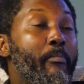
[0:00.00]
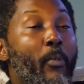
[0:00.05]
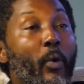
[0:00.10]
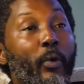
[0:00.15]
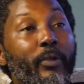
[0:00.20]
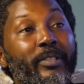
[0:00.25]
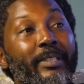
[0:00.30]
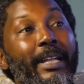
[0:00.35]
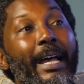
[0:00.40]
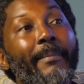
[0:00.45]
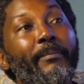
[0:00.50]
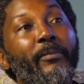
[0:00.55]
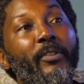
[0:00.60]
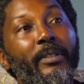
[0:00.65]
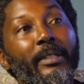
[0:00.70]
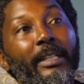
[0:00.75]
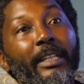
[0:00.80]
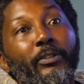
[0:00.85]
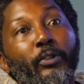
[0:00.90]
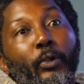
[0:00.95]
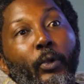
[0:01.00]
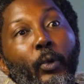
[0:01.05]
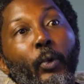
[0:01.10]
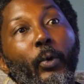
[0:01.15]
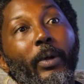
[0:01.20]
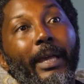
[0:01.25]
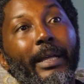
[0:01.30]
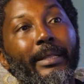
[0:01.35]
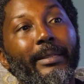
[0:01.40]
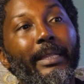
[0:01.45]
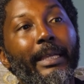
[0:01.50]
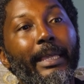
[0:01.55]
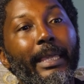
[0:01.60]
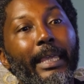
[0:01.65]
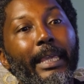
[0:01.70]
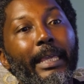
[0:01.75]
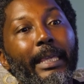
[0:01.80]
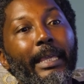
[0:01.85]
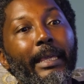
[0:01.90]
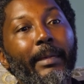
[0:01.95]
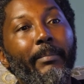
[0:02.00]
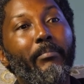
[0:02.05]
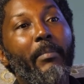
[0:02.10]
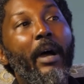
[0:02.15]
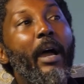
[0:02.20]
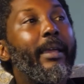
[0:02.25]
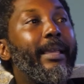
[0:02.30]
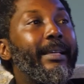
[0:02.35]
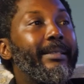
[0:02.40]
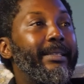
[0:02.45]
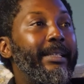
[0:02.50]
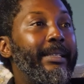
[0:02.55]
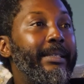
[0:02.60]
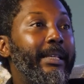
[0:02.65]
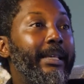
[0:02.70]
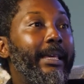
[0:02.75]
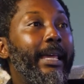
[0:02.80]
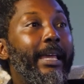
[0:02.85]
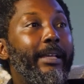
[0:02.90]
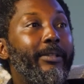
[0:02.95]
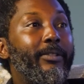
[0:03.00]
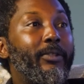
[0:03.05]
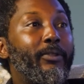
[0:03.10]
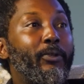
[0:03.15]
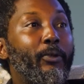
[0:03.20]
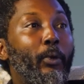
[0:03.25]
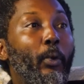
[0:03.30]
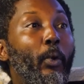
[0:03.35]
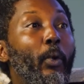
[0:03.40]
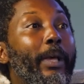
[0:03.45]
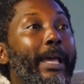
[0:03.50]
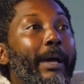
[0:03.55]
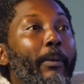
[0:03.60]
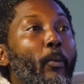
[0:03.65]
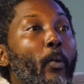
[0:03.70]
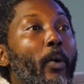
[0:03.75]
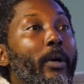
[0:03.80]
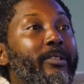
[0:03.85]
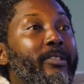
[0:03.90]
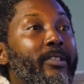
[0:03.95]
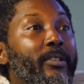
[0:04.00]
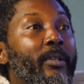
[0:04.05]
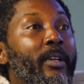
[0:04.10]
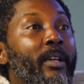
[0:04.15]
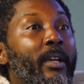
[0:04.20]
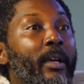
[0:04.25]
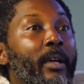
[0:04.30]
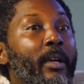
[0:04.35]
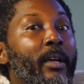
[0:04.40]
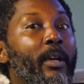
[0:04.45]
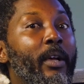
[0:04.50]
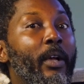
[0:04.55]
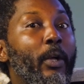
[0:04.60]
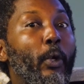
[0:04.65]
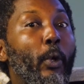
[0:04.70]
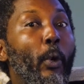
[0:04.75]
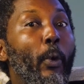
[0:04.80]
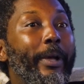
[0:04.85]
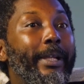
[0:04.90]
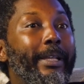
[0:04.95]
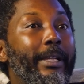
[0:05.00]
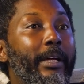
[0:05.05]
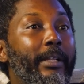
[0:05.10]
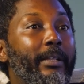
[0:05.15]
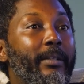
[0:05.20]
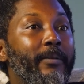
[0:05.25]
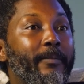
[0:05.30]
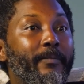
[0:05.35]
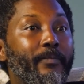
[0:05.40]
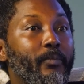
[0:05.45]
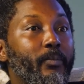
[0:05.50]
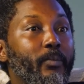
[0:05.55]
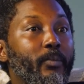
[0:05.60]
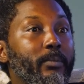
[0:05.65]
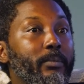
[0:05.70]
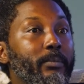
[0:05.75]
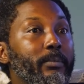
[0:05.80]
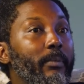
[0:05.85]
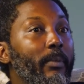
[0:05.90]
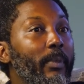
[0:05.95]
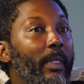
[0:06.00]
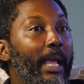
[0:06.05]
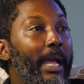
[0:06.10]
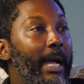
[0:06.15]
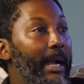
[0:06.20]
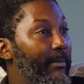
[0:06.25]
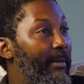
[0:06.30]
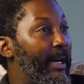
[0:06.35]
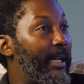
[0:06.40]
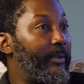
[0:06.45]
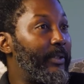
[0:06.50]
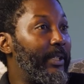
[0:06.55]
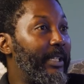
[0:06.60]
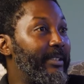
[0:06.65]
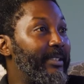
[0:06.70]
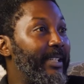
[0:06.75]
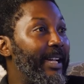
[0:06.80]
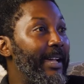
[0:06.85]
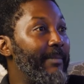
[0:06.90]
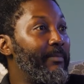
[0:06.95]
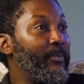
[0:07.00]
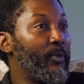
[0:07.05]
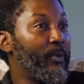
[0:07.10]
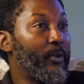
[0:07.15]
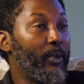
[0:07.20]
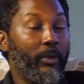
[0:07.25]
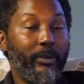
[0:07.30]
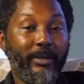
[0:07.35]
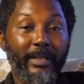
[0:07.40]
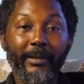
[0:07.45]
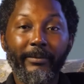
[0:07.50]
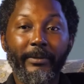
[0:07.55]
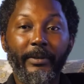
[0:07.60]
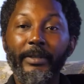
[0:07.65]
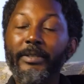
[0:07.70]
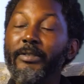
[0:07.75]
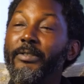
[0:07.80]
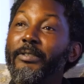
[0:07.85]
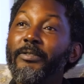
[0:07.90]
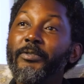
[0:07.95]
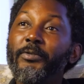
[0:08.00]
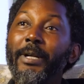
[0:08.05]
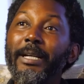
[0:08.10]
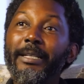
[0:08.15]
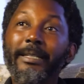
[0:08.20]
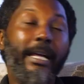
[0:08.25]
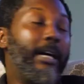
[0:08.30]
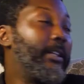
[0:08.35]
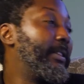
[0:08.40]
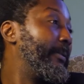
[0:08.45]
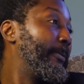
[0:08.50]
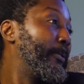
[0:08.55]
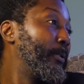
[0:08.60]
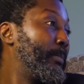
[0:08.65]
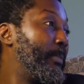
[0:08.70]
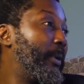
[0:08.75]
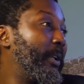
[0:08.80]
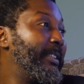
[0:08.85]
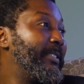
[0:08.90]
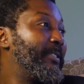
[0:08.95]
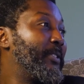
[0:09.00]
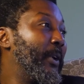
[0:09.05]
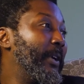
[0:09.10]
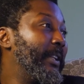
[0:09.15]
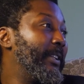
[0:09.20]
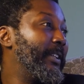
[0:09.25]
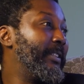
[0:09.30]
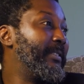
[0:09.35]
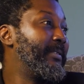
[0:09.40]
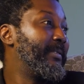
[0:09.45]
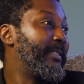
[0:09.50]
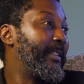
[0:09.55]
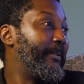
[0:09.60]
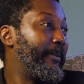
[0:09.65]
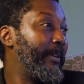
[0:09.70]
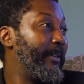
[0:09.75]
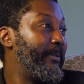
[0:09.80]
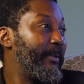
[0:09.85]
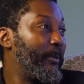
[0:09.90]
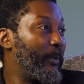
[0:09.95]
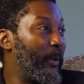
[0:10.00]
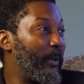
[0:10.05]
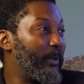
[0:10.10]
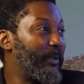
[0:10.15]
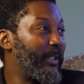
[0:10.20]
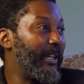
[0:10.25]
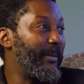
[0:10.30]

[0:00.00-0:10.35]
most times need to look at the key market indicators to look at what's going on around that time. So take, for instance, right now, the football is going on, the FIFA World